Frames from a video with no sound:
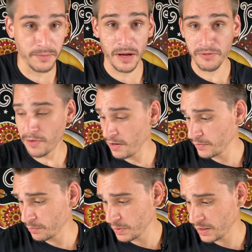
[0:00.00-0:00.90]
my
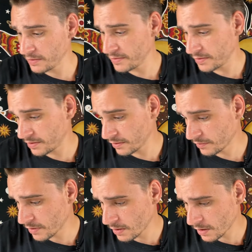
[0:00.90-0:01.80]
favorite piece of
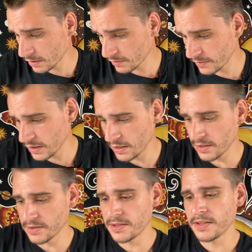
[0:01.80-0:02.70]
all of
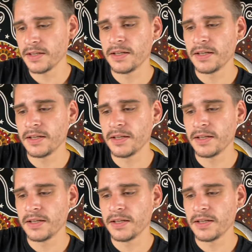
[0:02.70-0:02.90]
these